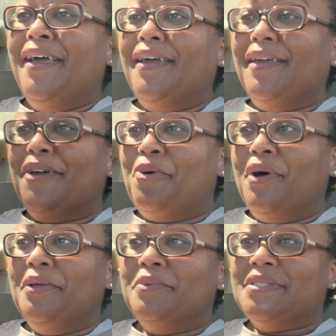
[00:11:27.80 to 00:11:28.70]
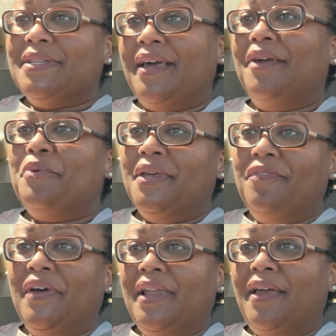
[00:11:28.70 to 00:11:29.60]
And Corlin was like, when he
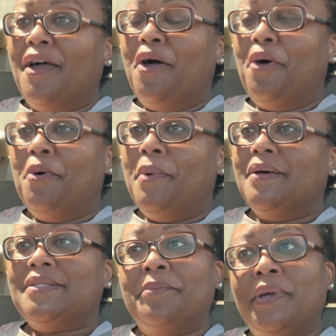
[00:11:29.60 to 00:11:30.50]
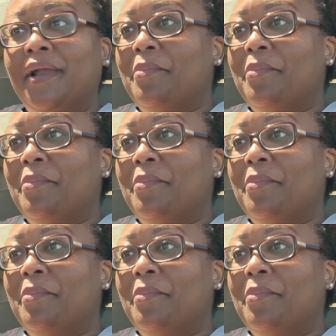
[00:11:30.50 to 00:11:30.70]
finally got home, I was like, man,